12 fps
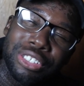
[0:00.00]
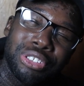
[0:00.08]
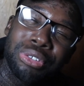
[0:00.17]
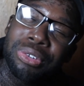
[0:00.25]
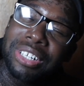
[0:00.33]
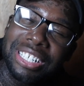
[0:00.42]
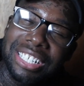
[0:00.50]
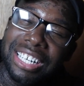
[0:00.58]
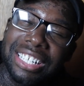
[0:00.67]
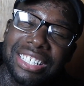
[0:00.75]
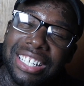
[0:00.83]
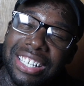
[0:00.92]
the story they're
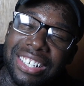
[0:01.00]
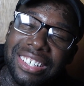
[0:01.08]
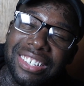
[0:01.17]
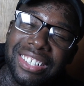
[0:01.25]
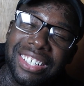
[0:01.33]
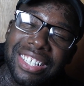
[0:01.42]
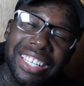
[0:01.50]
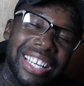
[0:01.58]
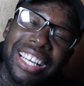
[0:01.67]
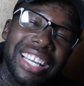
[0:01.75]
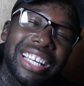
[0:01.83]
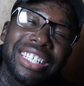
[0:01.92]
trying to tell,
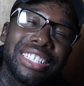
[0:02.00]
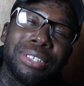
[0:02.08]
and